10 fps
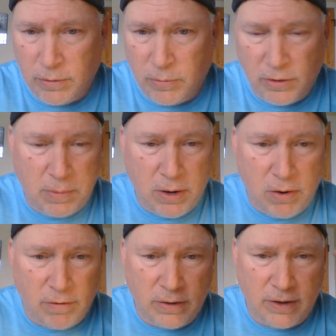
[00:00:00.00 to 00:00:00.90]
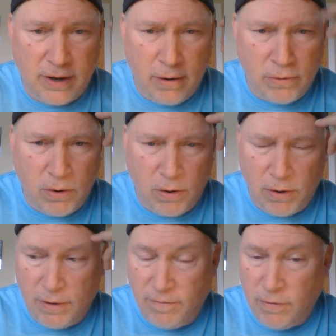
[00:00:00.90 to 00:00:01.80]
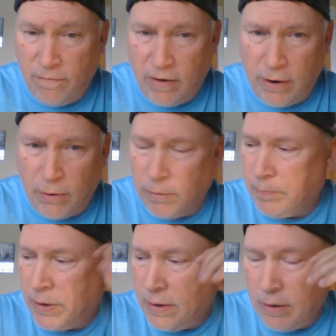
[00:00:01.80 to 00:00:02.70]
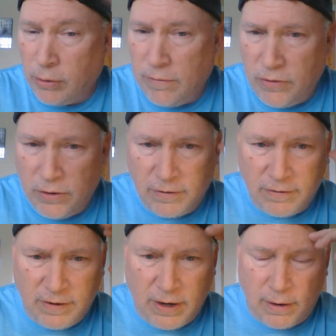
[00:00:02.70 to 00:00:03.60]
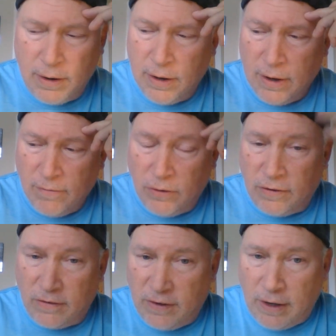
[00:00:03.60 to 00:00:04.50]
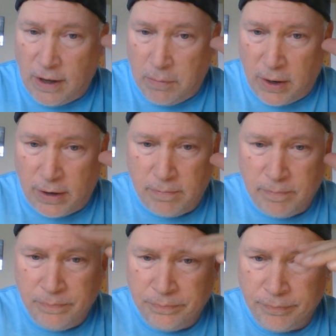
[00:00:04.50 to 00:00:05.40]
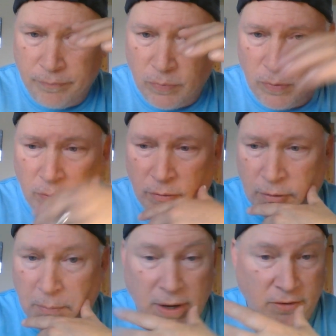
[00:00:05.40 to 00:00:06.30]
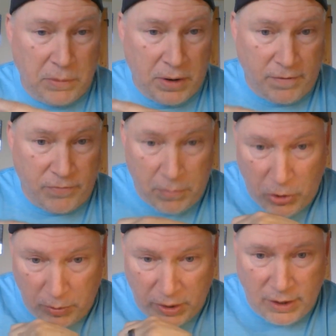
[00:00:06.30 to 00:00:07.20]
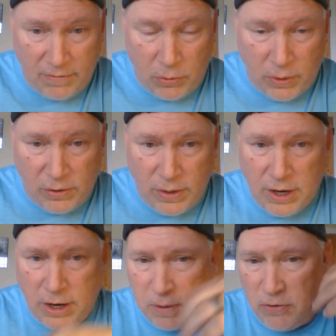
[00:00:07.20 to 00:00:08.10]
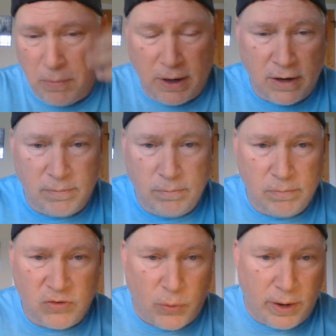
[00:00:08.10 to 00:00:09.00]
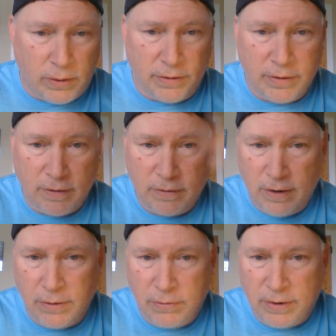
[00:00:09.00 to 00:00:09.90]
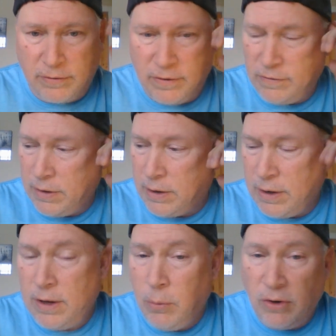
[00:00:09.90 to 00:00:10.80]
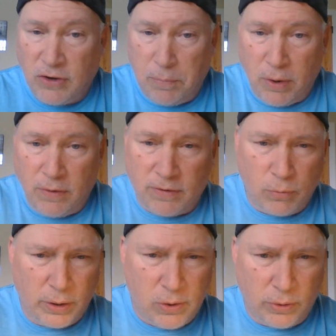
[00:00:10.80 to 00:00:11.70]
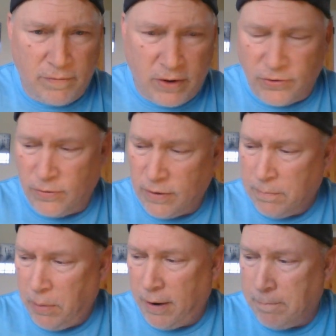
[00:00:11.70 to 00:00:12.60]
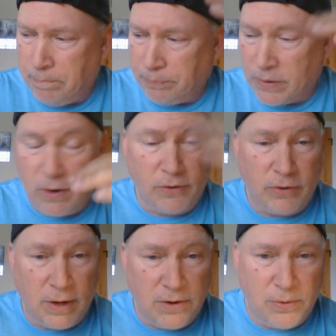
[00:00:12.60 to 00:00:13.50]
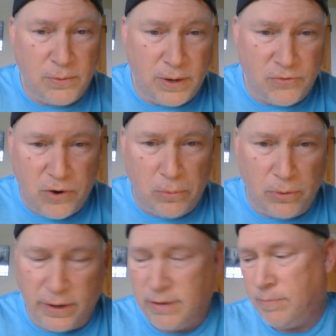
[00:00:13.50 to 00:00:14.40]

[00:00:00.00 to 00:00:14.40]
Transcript: them, or they may call for the town guard if you fail. Or even if you succeed. If you succeed, they might be intimidated for the moment and give you what you need, but you might get trailed down the rest of the city, which can produce really cool adventures, but could also get you in trouble